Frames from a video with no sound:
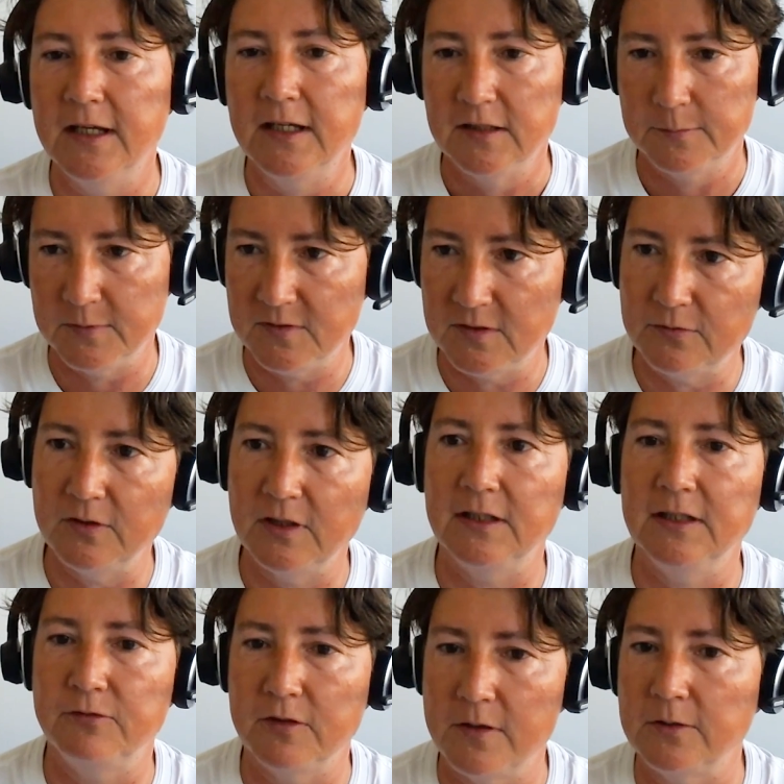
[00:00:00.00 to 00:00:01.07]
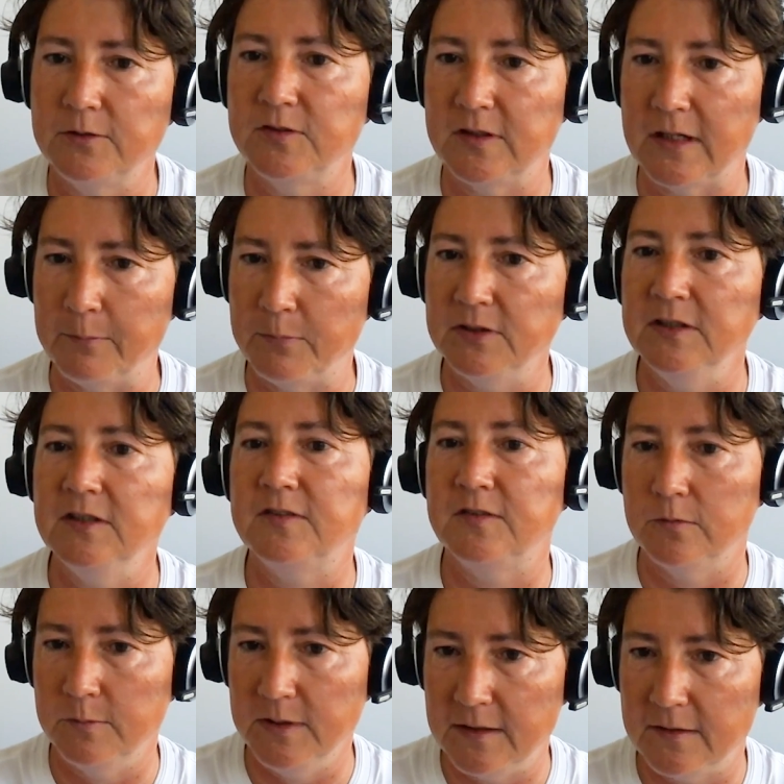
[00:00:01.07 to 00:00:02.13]
specifically for those companies to
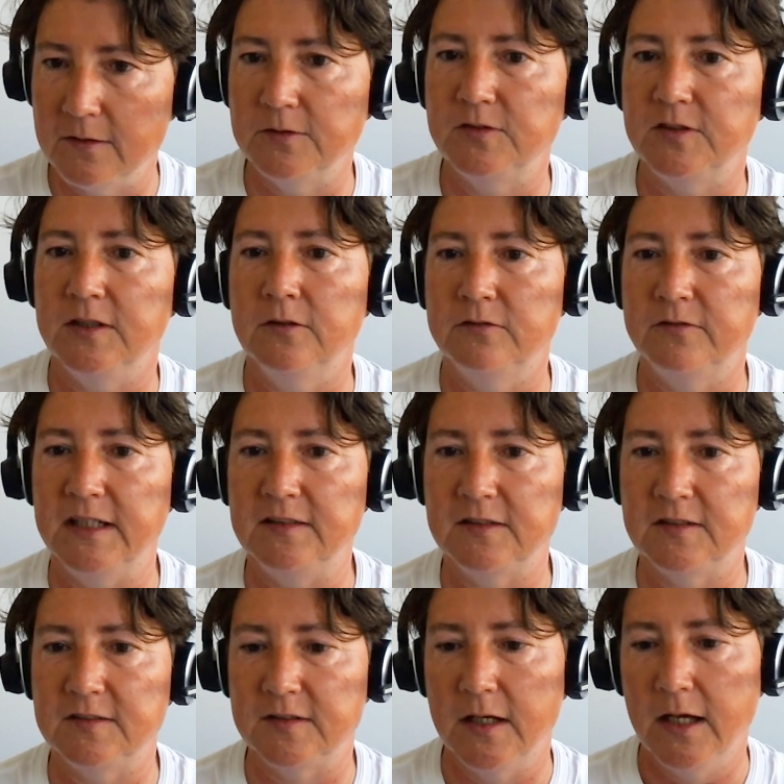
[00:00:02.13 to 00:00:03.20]
meet those innovators